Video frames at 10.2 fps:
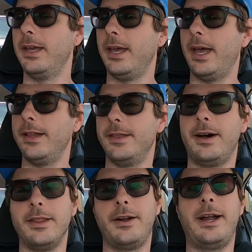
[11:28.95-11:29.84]
And the
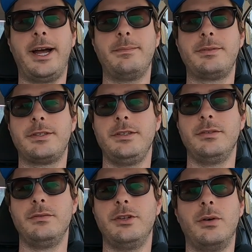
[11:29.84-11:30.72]
other apps,
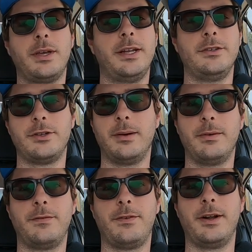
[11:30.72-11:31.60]
you don't get in
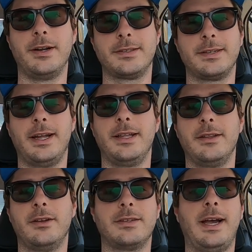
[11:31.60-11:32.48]
trouble for unassigning
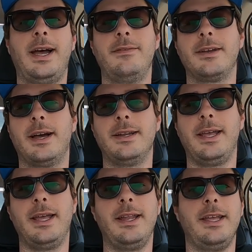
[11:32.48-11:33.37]
those. I haven't gotten
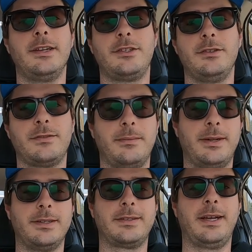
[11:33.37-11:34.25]
any issues from
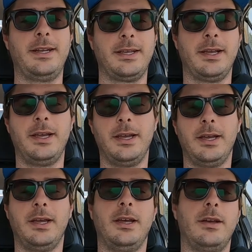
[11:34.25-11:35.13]
unassigning
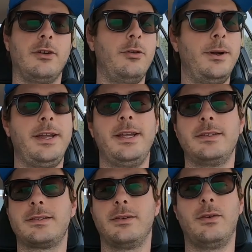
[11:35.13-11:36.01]
Uber
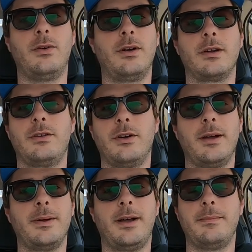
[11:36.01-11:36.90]
Eats or
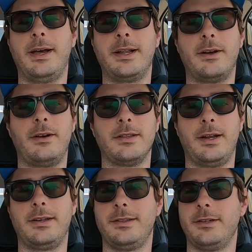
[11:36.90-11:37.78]
Grubhub at all.
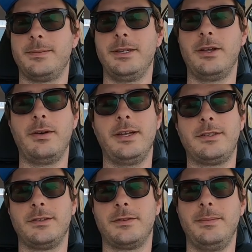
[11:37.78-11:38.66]
There's been no
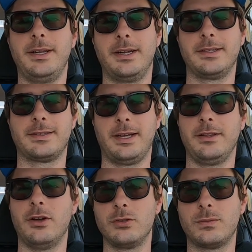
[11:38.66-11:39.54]
issues for me to
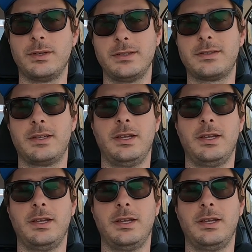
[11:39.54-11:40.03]
unassign those ones.